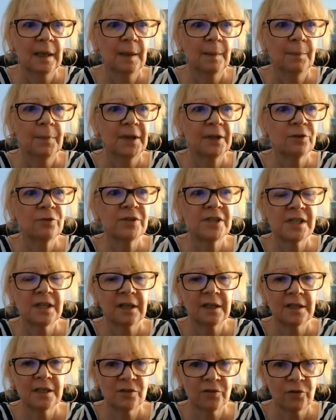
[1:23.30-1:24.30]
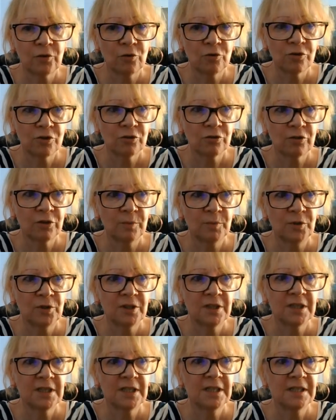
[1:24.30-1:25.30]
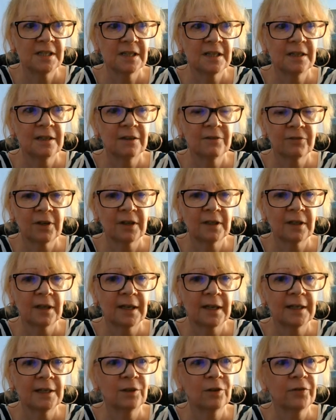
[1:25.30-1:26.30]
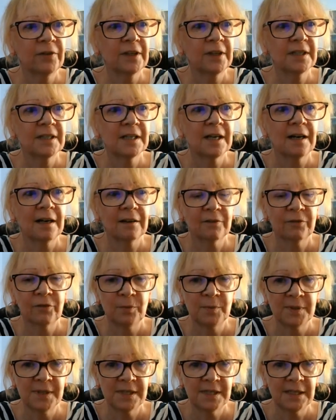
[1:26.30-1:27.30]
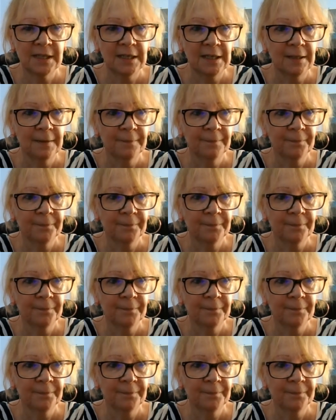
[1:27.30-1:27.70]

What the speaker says: but the resilience of coastal communities in the front line of the attack from the sea.